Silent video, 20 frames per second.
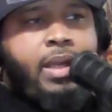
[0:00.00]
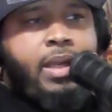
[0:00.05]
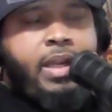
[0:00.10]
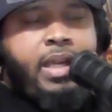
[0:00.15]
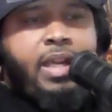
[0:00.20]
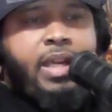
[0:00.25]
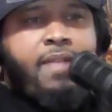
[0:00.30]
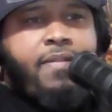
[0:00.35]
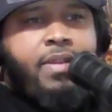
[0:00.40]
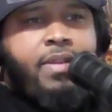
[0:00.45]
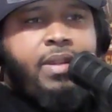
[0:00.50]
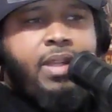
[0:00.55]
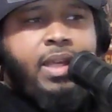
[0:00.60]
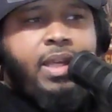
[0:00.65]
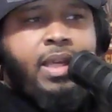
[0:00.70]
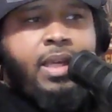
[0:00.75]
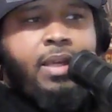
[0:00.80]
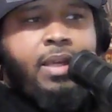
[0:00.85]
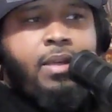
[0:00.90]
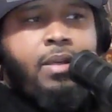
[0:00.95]
And even
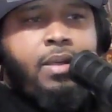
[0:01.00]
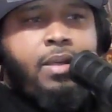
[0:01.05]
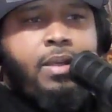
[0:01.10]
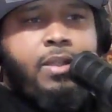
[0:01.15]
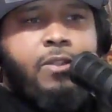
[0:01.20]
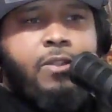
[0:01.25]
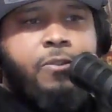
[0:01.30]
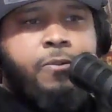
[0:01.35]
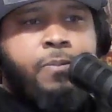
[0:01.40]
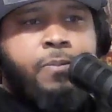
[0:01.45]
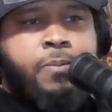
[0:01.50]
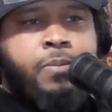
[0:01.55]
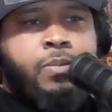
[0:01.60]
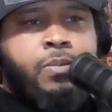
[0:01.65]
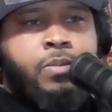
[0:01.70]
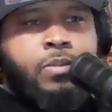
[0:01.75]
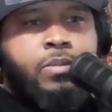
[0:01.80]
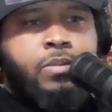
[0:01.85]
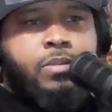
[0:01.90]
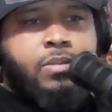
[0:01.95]
then,
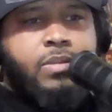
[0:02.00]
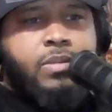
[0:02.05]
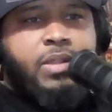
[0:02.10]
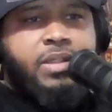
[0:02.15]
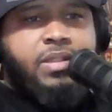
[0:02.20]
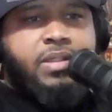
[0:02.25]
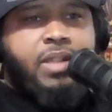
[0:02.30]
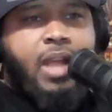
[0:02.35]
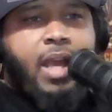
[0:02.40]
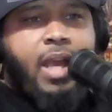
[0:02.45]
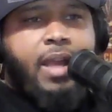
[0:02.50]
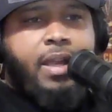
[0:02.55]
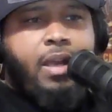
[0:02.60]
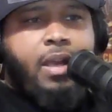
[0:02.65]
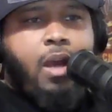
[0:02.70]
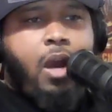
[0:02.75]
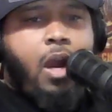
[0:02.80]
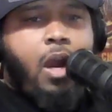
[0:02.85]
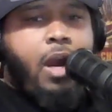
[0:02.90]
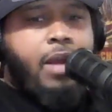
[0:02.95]
it's
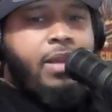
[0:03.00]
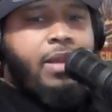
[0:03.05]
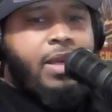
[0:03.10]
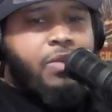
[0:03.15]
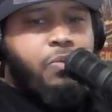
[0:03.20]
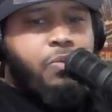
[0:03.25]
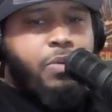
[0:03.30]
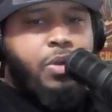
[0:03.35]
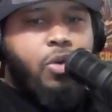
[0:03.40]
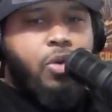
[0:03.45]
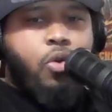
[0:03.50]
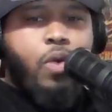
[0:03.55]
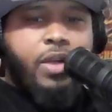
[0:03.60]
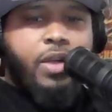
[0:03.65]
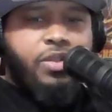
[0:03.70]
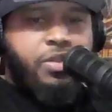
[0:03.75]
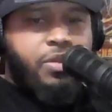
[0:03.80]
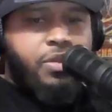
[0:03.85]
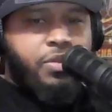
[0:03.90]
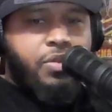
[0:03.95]
like, all right, that's when the
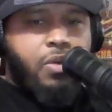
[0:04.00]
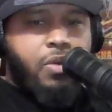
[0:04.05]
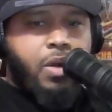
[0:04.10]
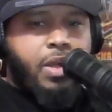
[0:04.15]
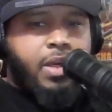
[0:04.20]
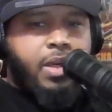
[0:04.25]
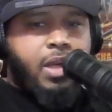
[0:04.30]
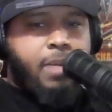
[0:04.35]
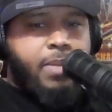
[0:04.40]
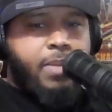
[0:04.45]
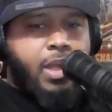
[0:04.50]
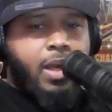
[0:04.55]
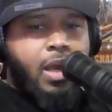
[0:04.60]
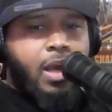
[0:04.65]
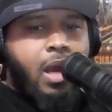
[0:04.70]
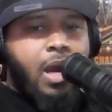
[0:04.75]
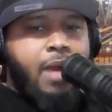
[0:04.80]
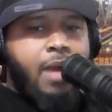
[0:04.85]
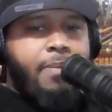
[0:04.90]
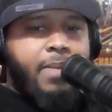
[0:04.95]
questions started coming.
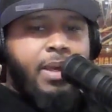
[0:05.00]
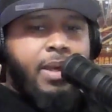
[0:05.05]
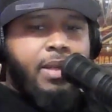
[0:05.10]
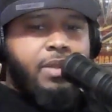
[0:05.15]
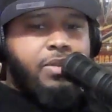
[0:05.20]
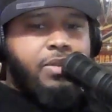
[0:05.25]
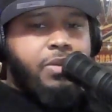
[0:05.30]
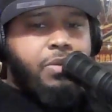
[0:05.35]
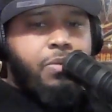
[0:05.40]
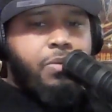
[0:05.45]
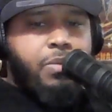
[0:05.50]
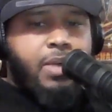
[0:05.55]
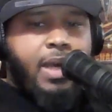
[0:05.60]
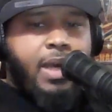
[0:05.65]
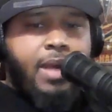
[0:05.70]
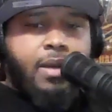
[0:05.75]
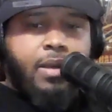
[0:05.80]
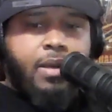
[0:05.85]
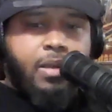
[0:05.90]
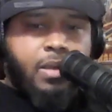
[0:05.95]
Like, all right, man, this
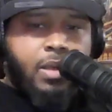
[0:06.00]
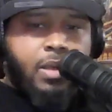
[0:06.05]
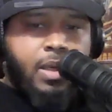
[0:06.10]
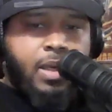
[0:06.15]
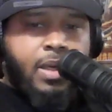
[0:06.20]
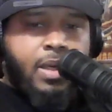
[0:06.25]
dude kind of